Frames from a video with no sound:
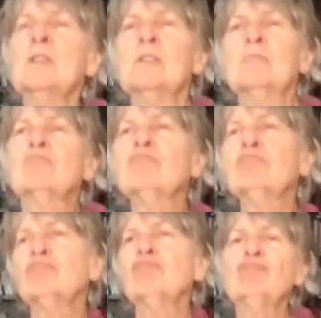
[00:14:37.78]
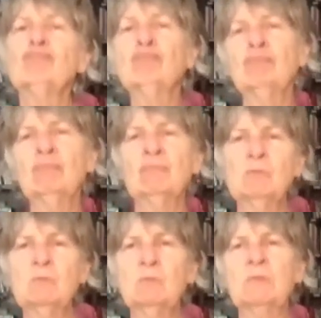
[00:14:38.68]

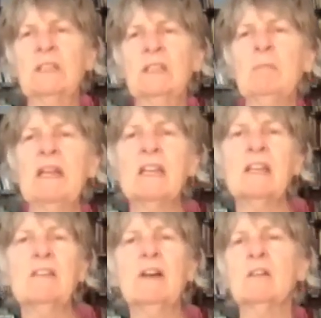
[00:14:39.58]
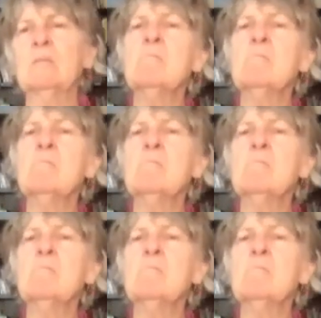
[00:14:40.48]
And making the